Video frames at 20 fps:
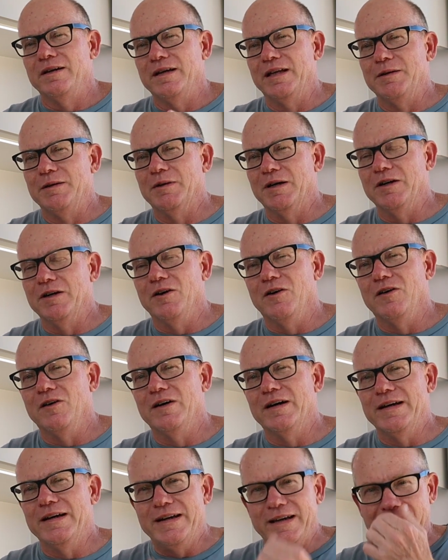Anyway,
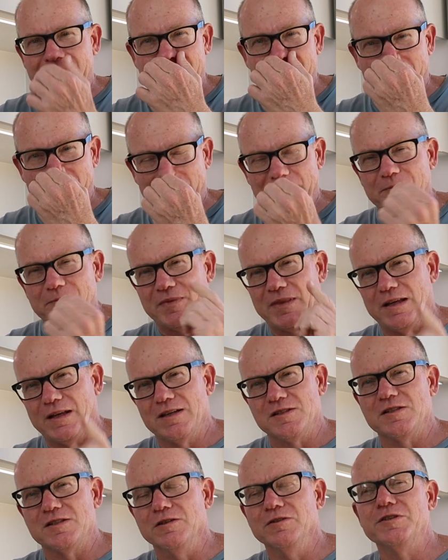I have
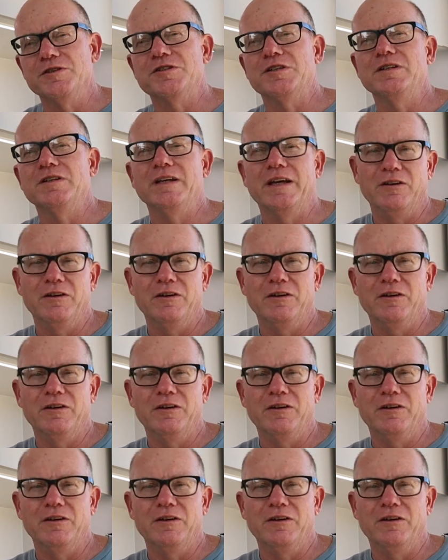a solution,